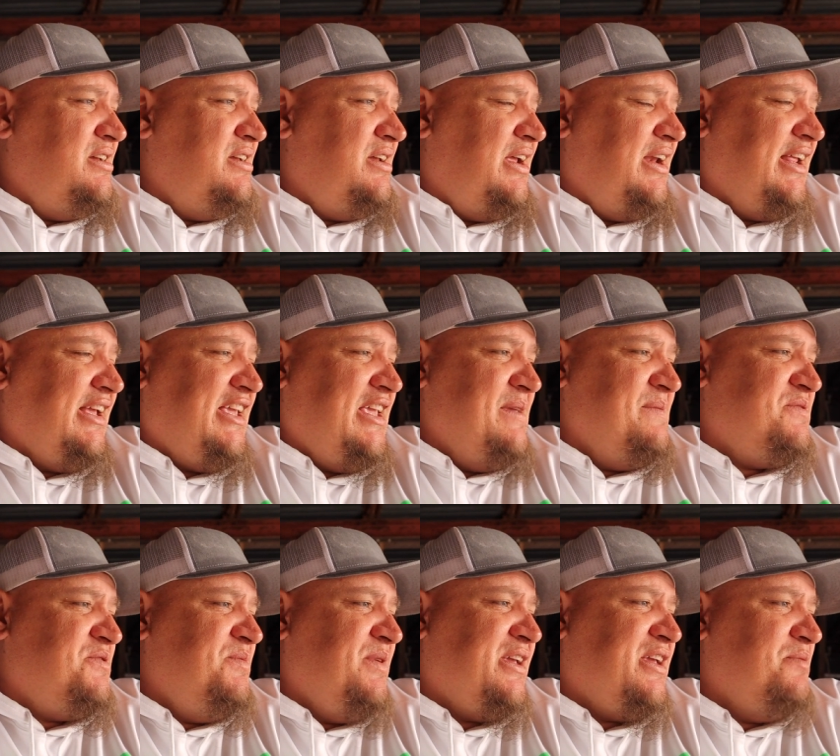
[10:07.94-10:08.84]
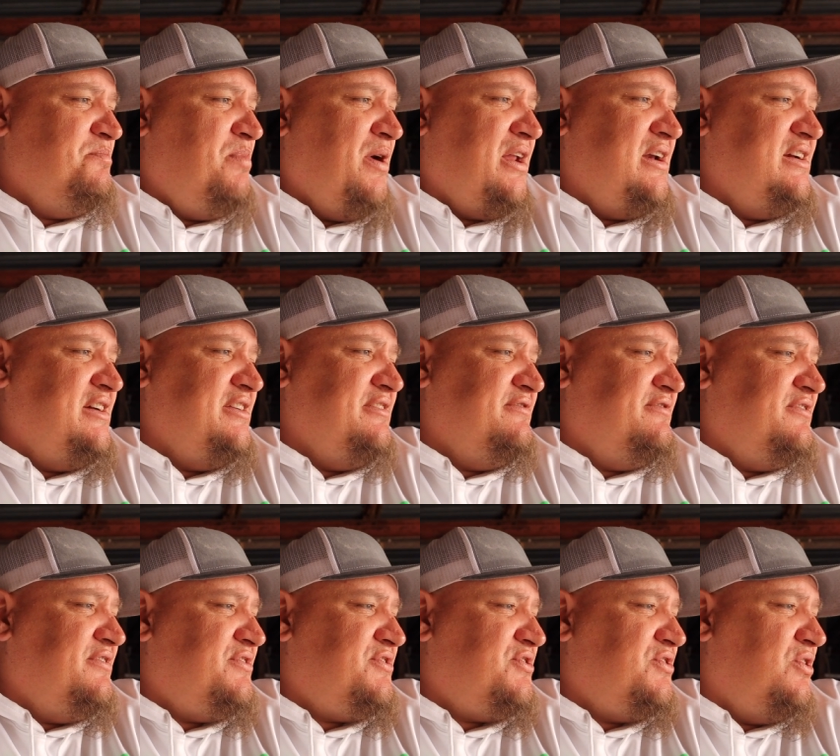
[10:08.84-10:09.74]
and it keeps me competitive.
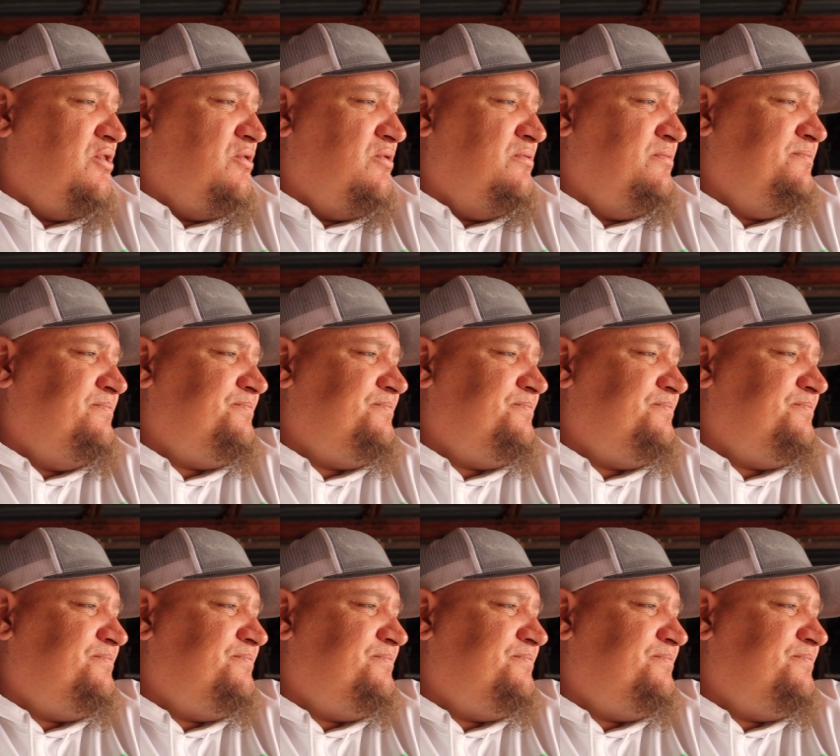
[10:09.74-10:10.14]
So,